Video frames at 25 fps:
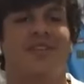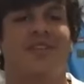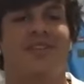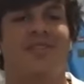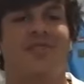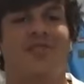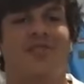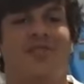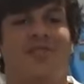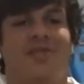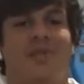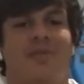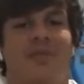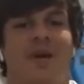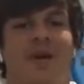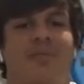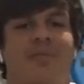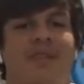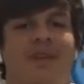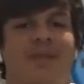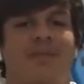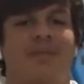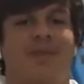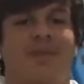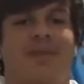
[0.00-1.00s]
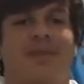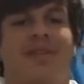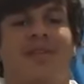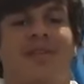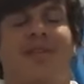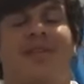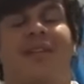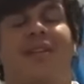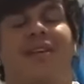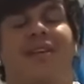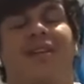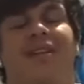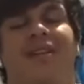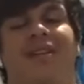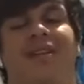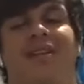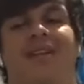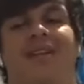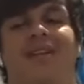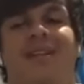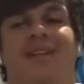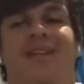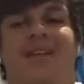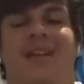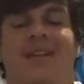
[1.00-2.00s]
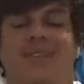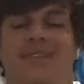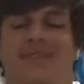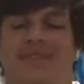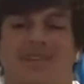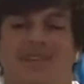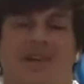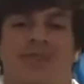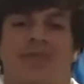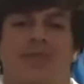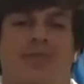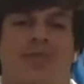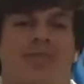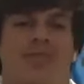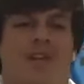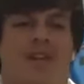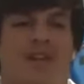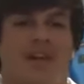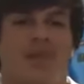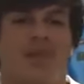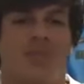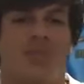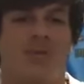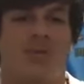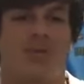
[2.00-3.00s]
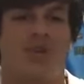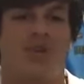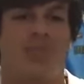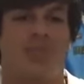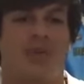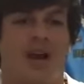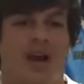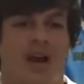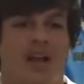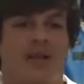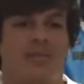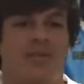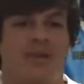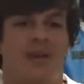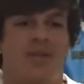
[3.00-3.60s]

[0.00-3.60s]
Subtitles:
my mom let me, and I've always had that bulldog pride in me.